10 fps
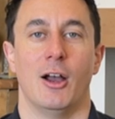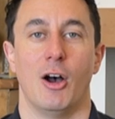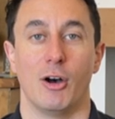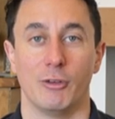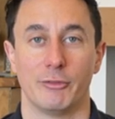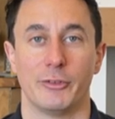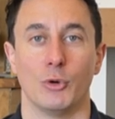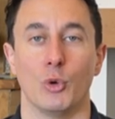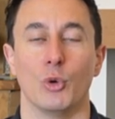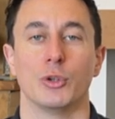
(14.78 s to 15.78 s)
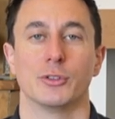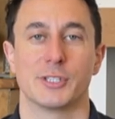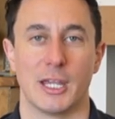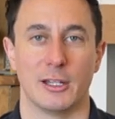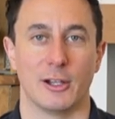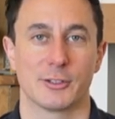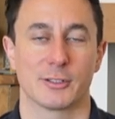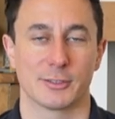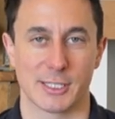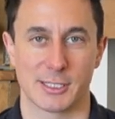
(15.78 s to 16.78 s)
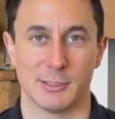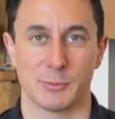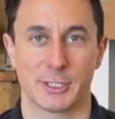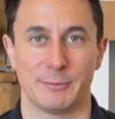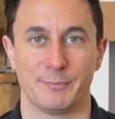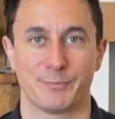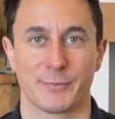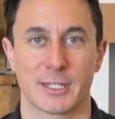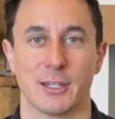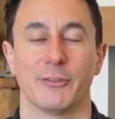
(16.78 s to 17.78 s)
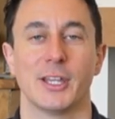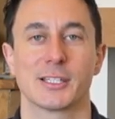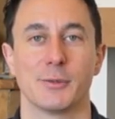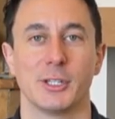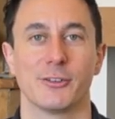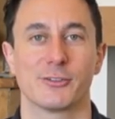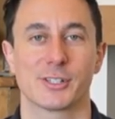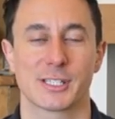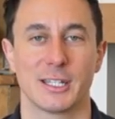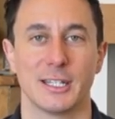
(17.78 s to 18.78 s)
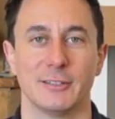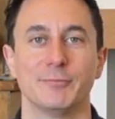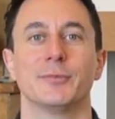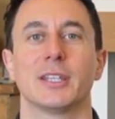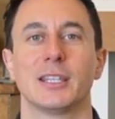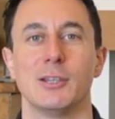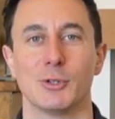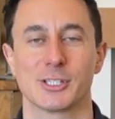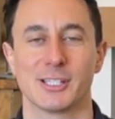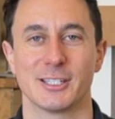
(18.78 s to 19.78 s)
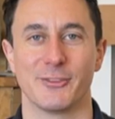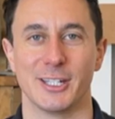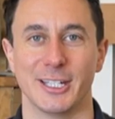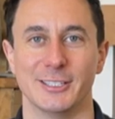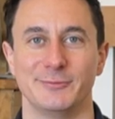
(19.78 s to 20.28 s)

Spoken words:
of all your technological systems. So if that's something you're interested in, keep watching this video.